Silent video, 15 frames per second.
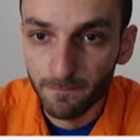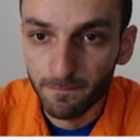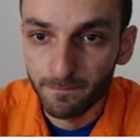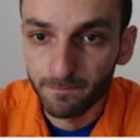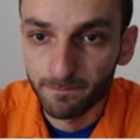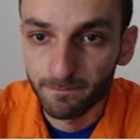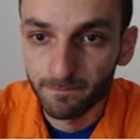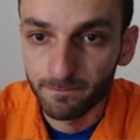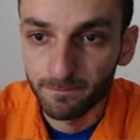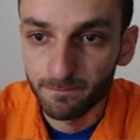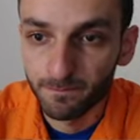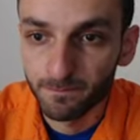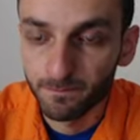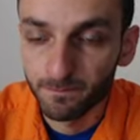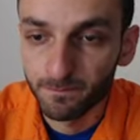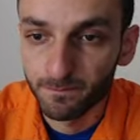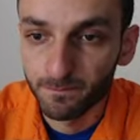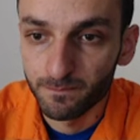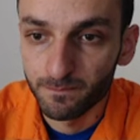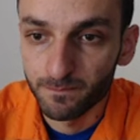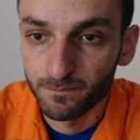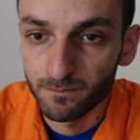
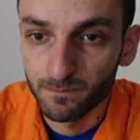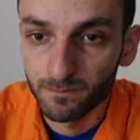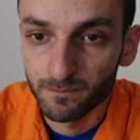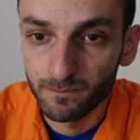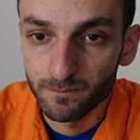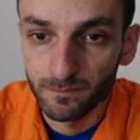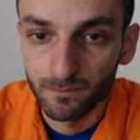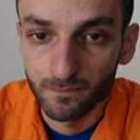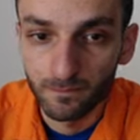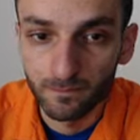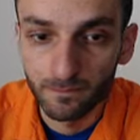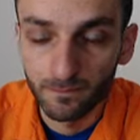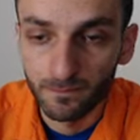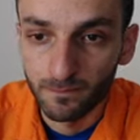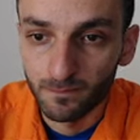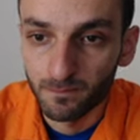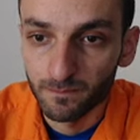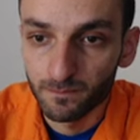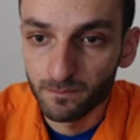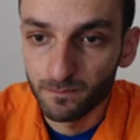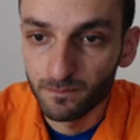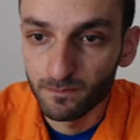
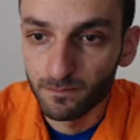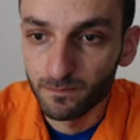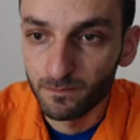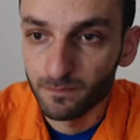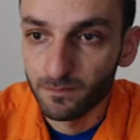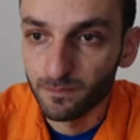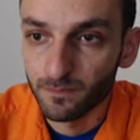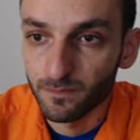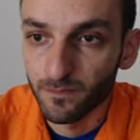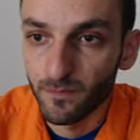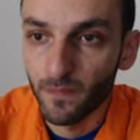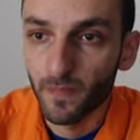(silence)